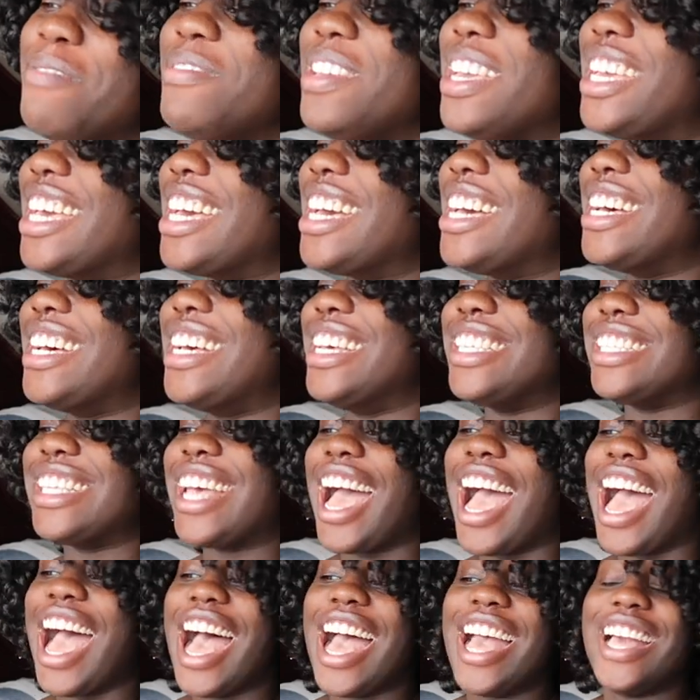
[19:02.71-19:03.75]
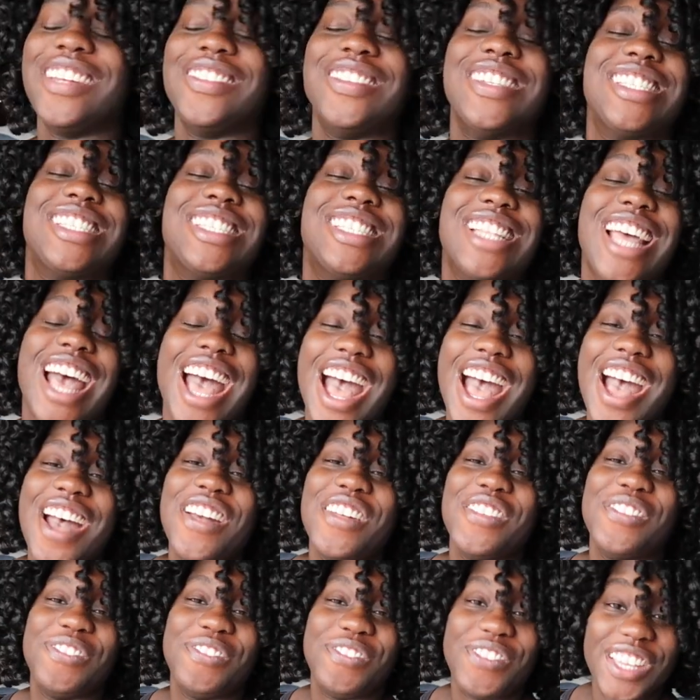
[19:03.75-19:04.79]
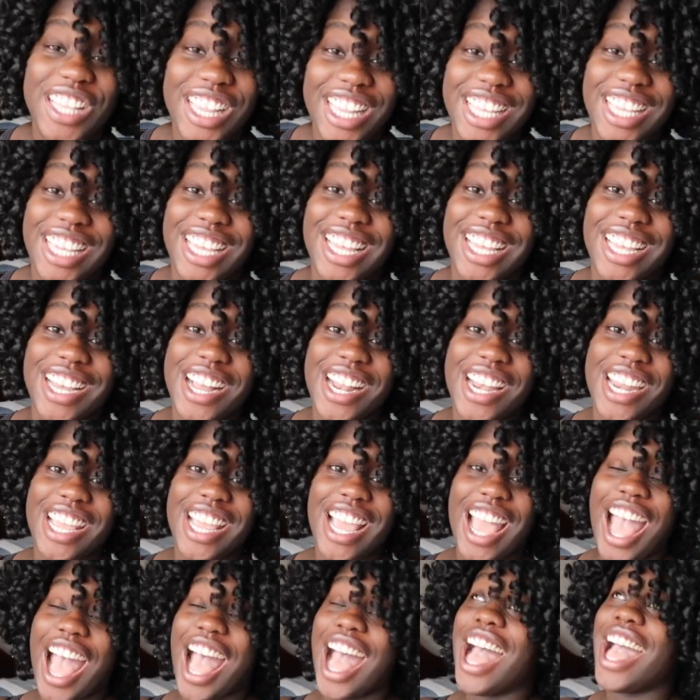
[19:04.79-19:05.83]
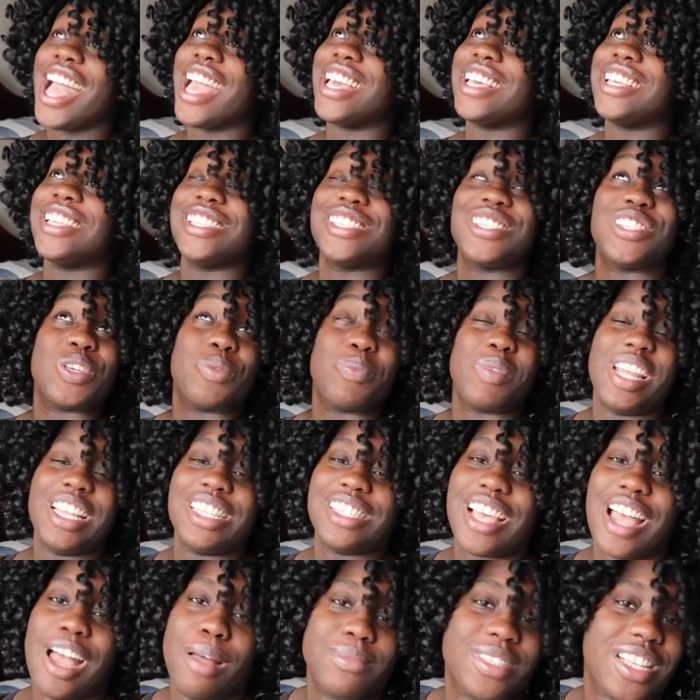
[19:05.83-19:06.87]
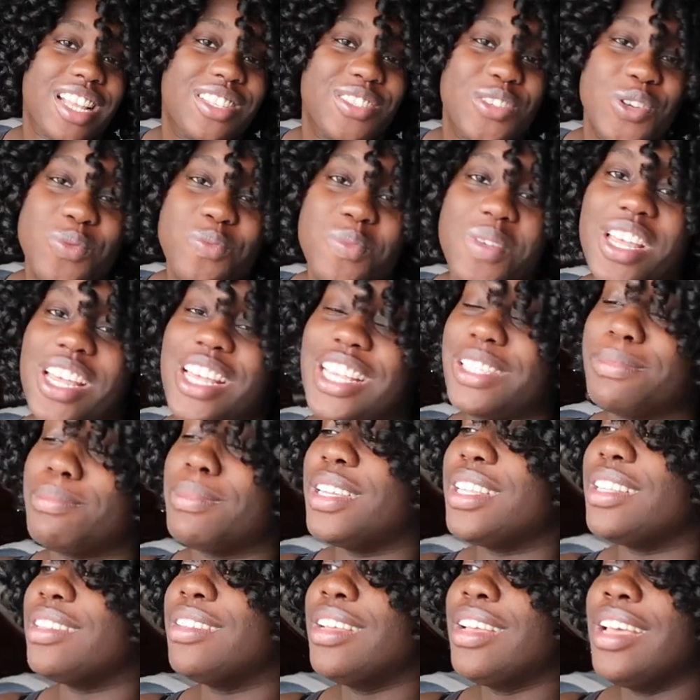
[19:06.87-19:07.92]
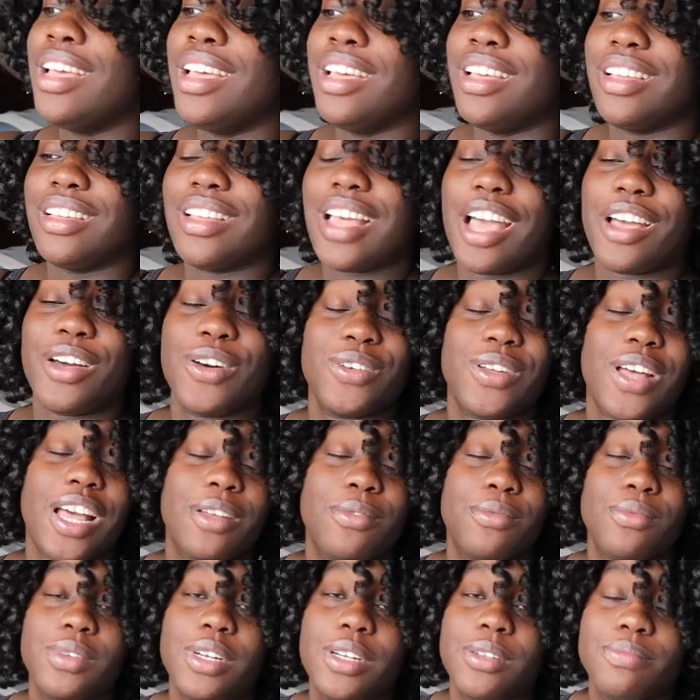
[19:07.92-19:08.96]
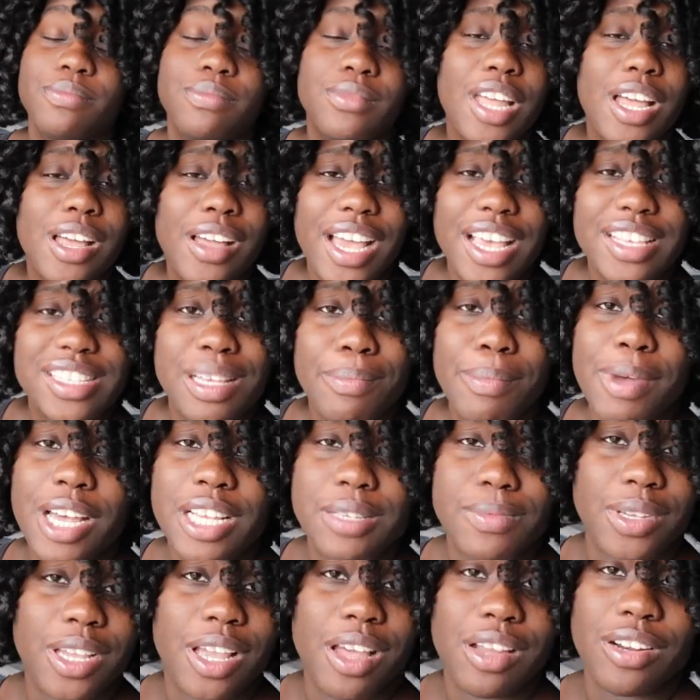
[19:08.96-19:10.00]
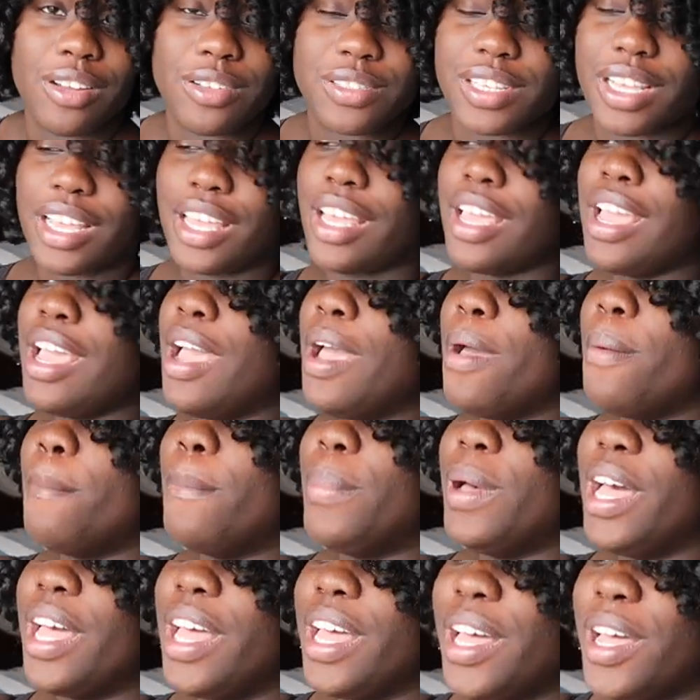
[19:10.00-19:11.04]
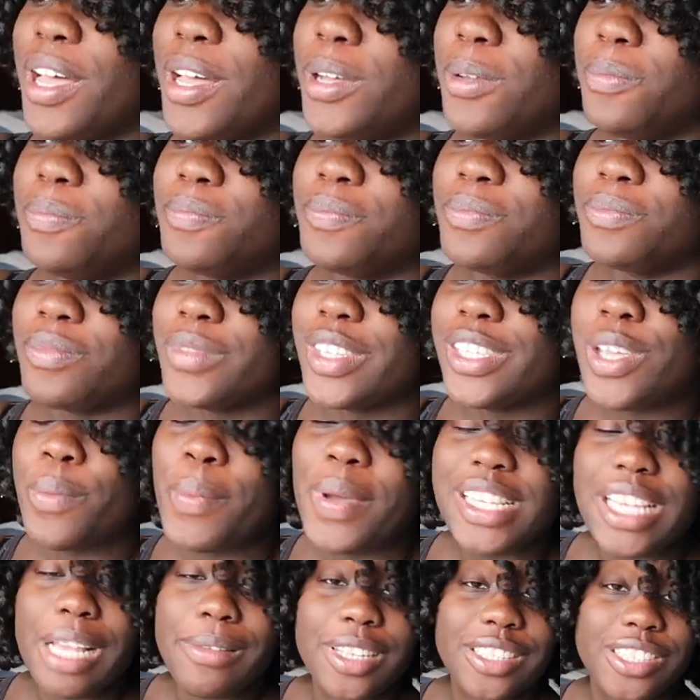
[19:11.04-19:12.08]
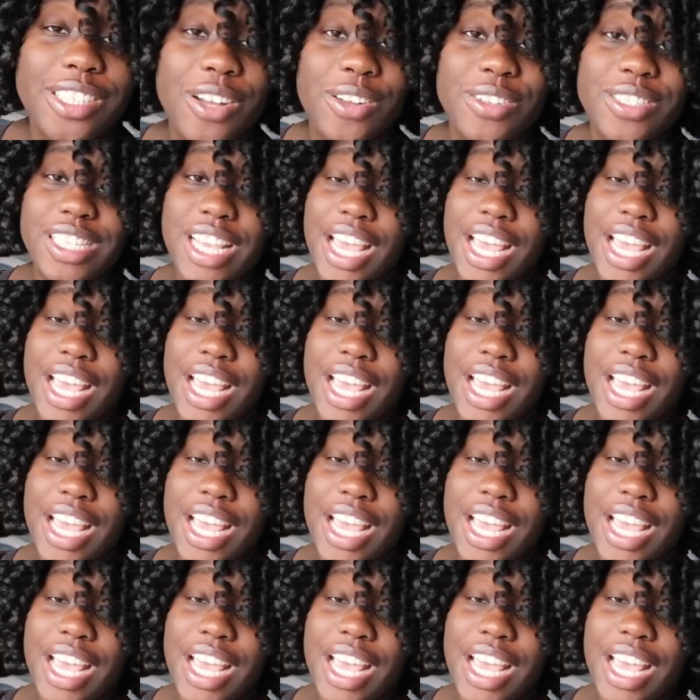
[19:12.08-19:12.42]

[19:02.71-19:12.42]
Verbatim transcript: because I was not feeling it, honey. I, so many times I told my husband I hope, I, well, I got to say my husband, y'all know Tay. But um, so many times I told